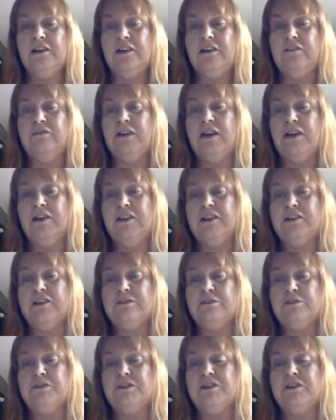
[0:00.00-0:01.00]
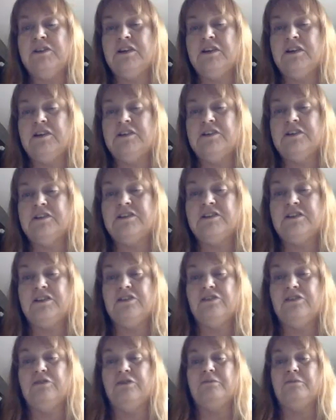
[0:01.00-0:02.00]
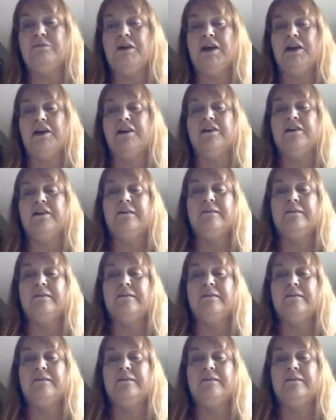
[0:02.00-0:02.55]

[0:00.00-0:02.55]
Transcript: unless we get to see you in May.